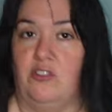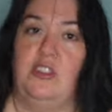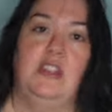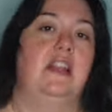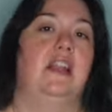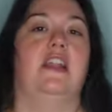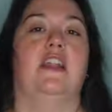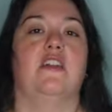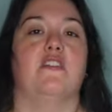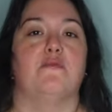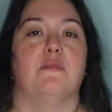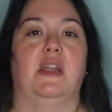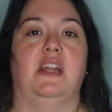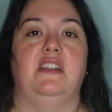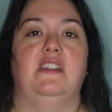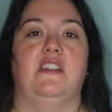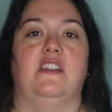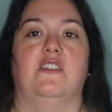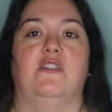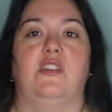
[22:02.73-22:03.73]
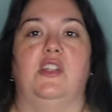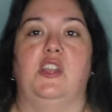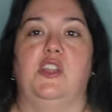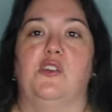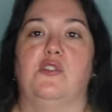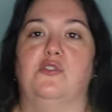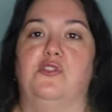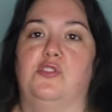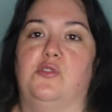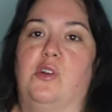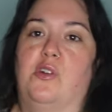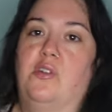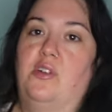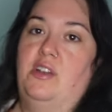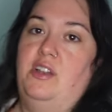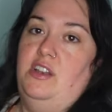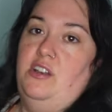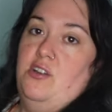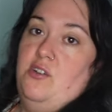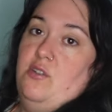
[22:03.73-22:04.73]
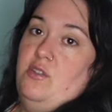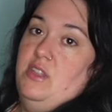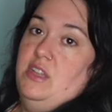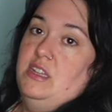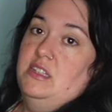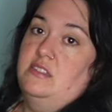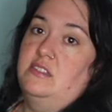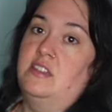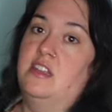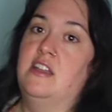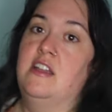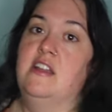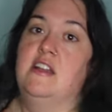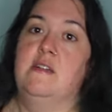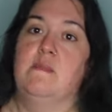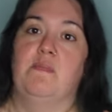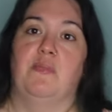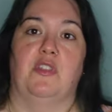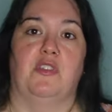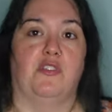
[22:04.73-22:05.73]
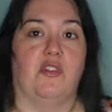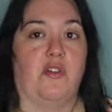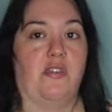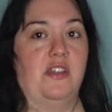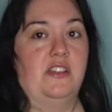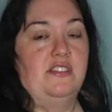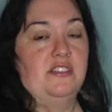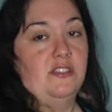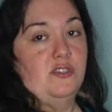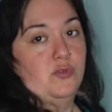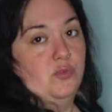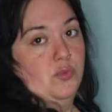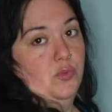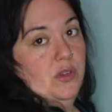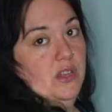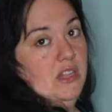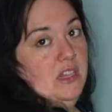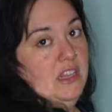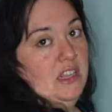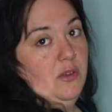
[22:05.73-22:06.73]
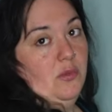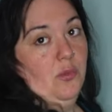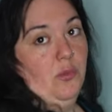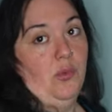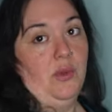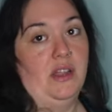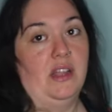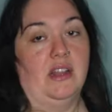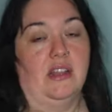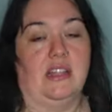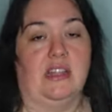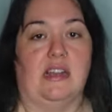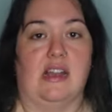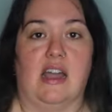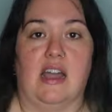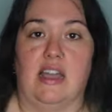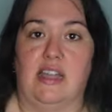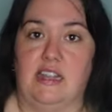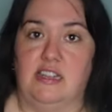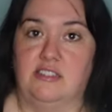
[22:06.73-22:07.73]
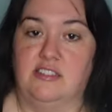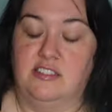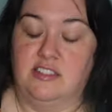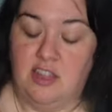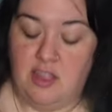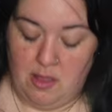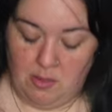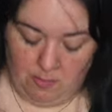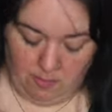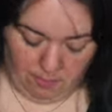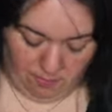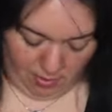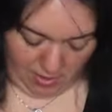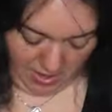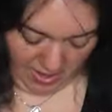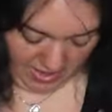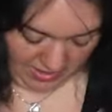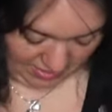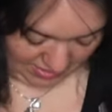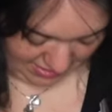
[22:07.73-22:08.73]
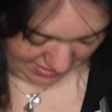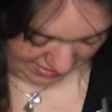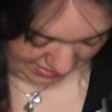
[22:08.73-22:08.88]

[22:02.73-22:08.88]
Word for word: seen any of my Dia videos, you already know this. So this is really, really nice. But the